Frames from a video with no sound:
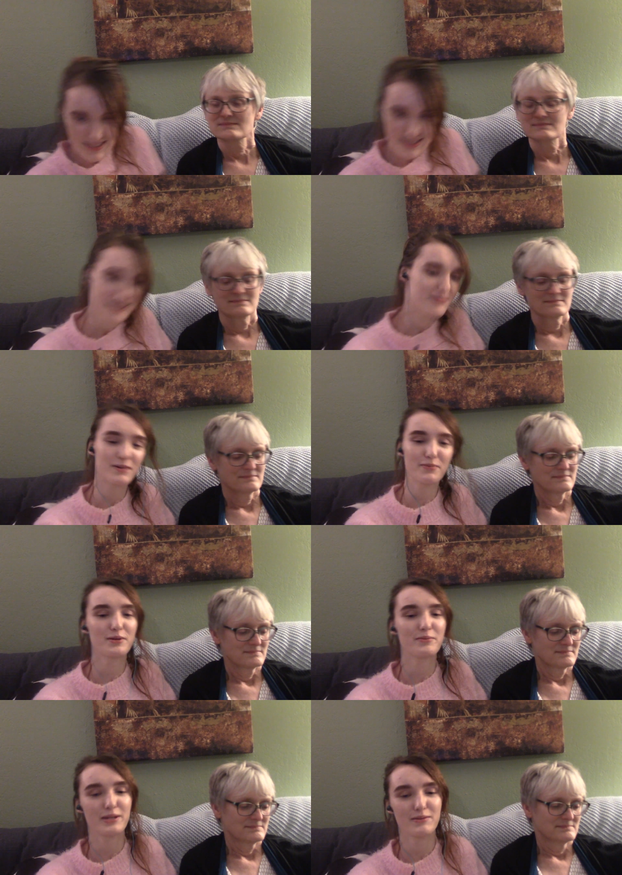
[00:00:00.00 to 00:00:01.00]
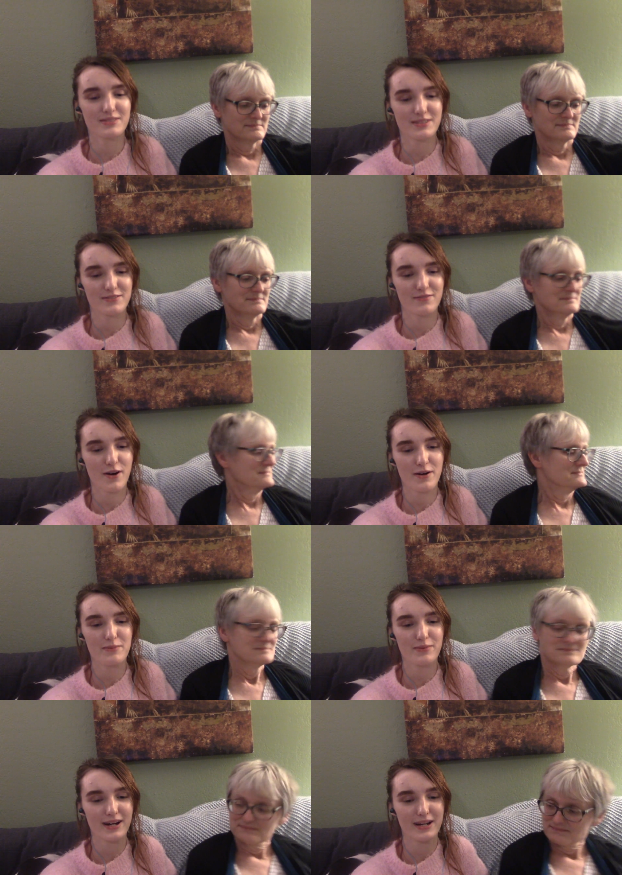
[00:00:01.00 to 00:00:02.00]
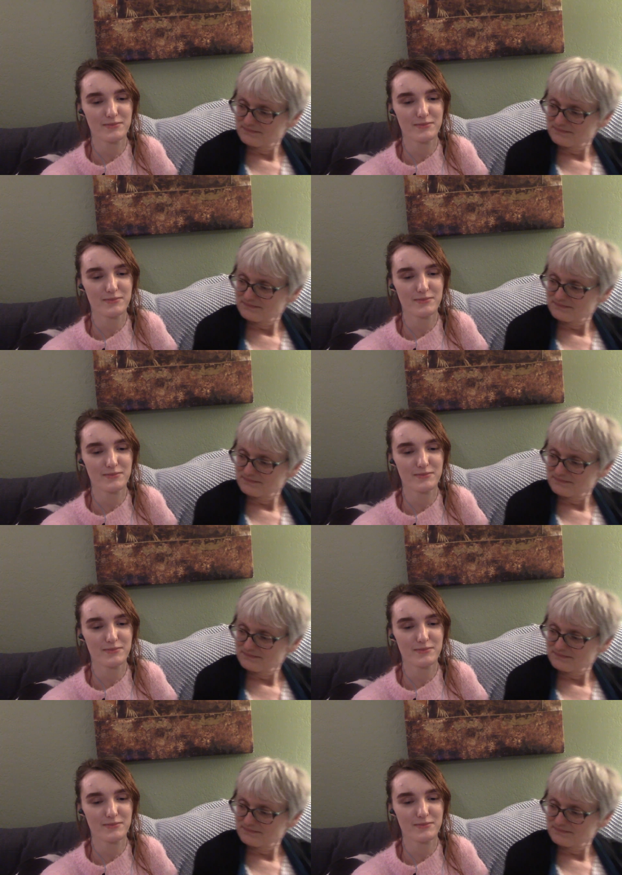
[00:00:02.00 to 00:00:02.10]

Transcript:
Speaker 1: and our poor baby's gonna fall right behind